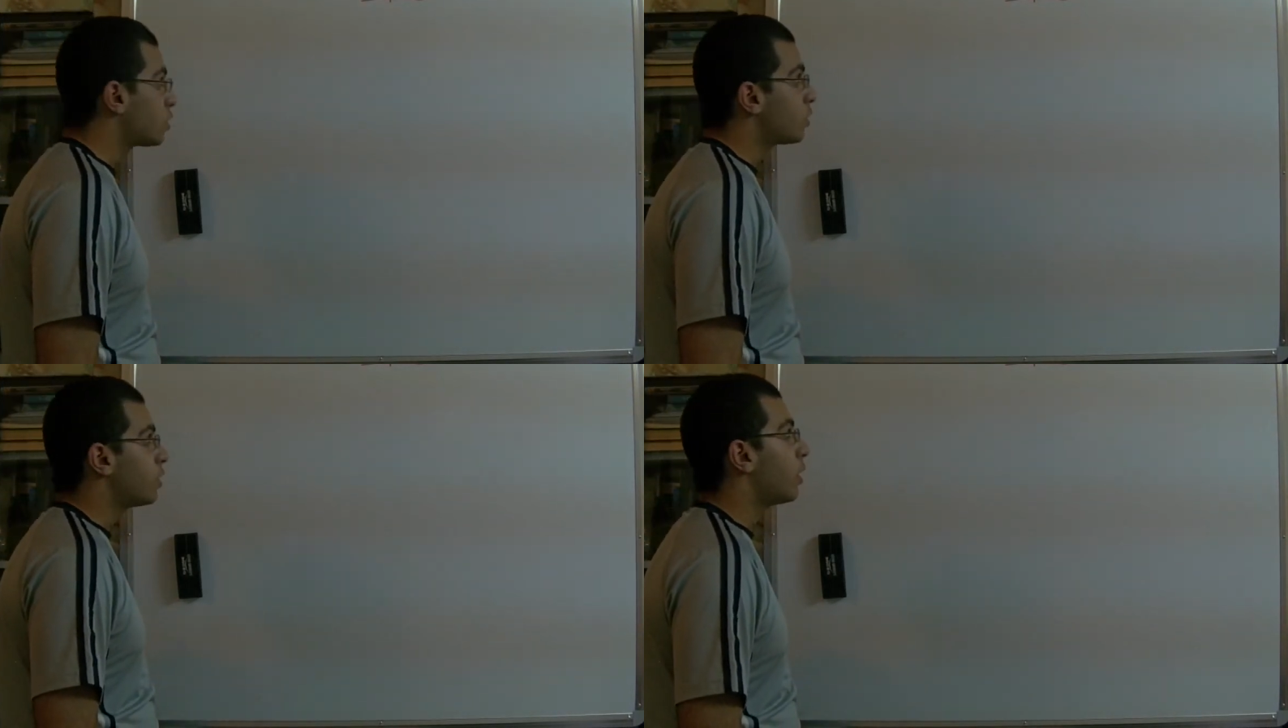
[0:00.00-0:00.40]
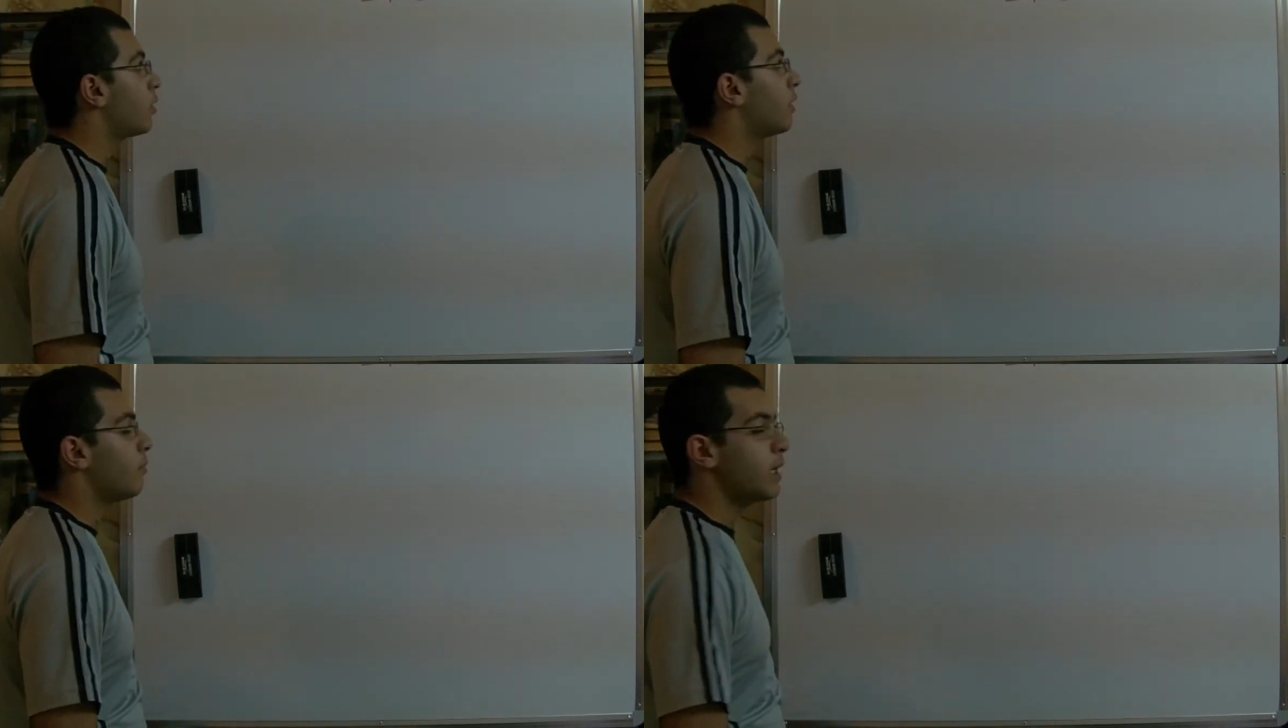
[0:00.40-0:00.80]
should
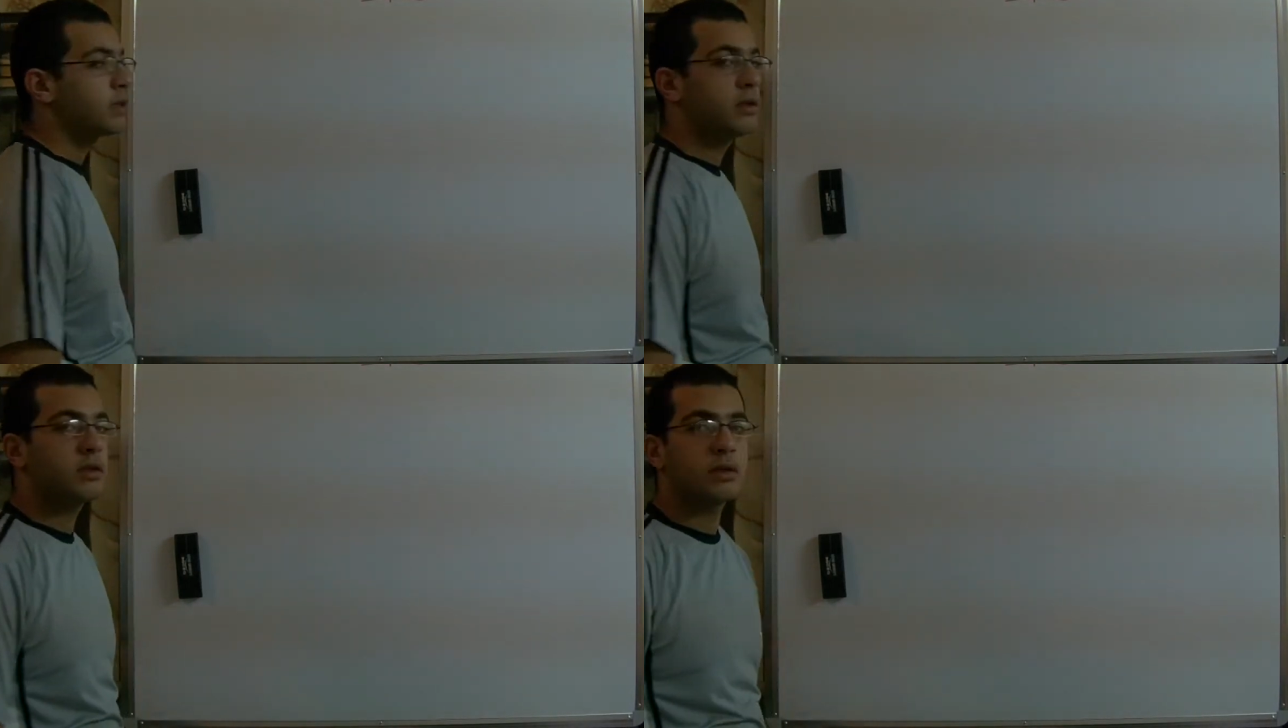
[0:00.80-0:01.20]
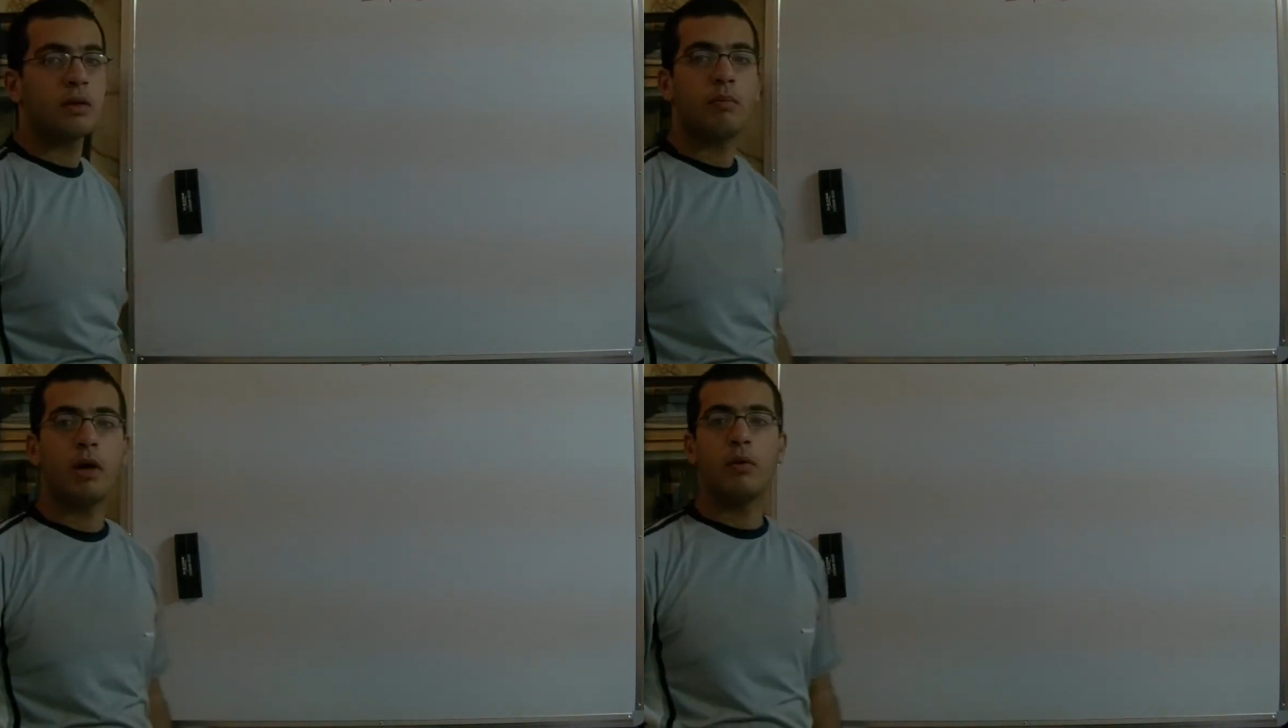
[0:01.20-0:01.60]
know the methods
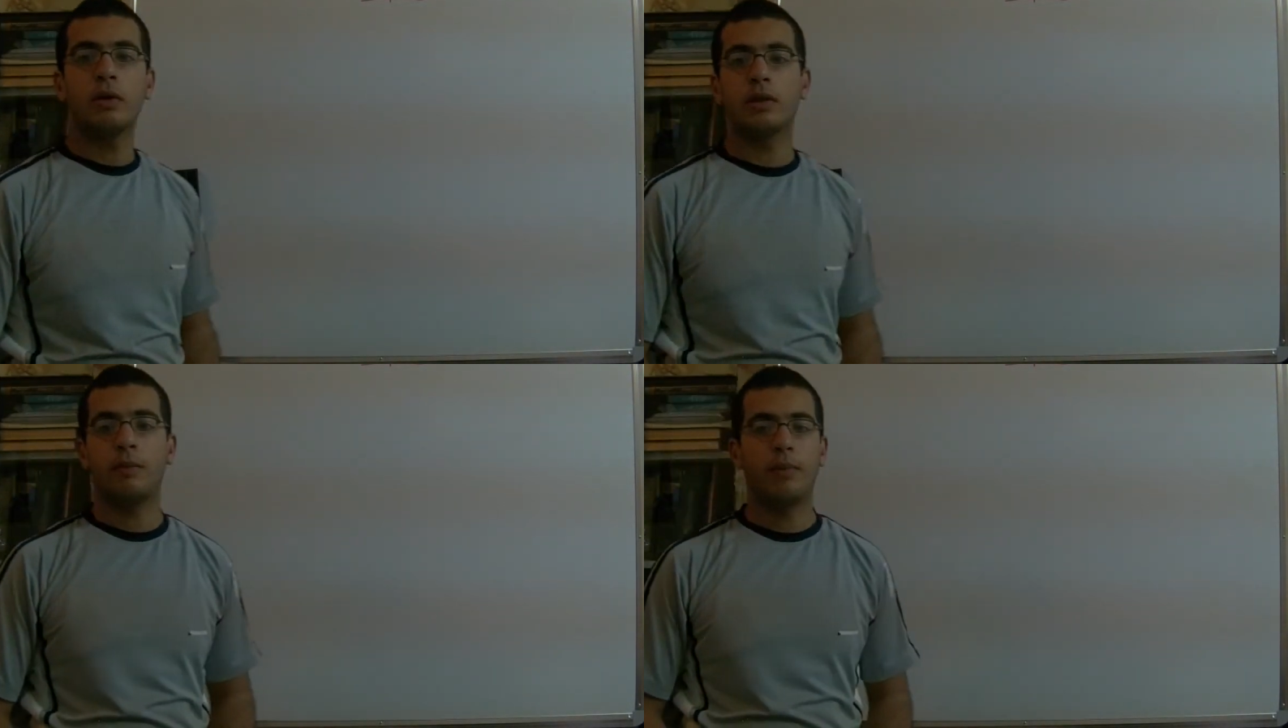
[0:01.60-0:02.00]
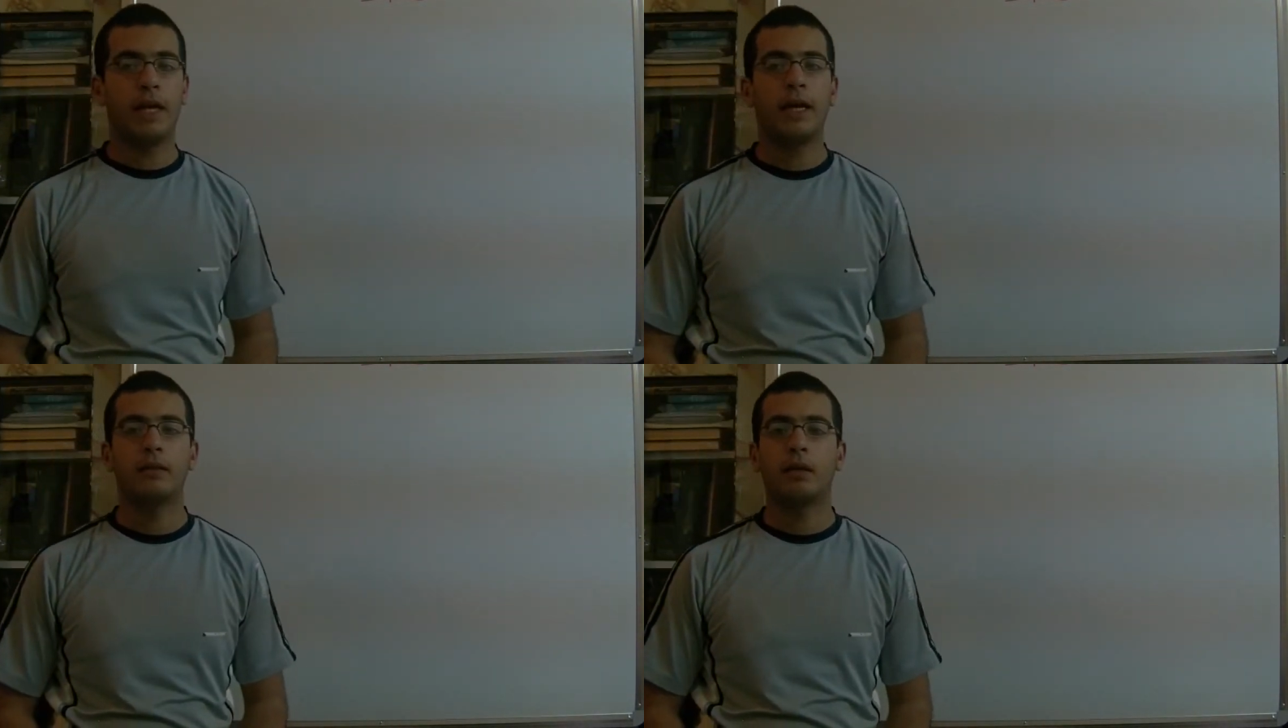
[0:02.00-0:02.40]
by which the
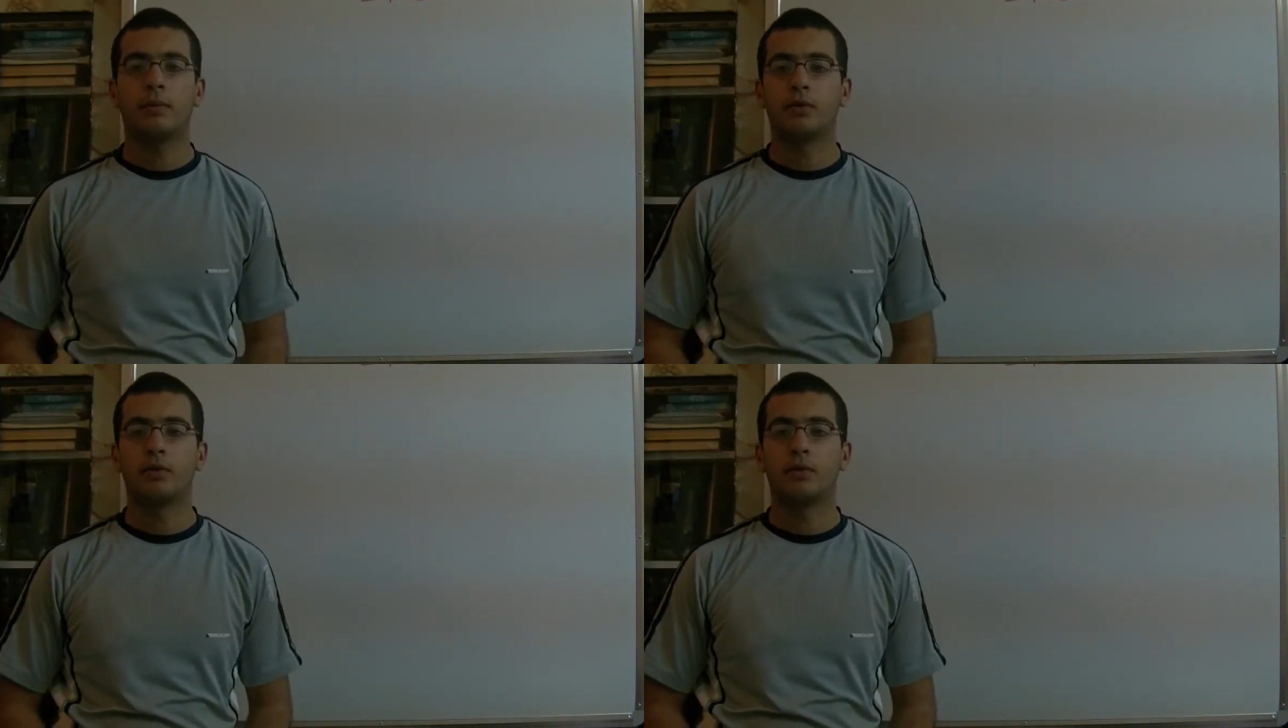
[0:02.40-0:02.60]
plant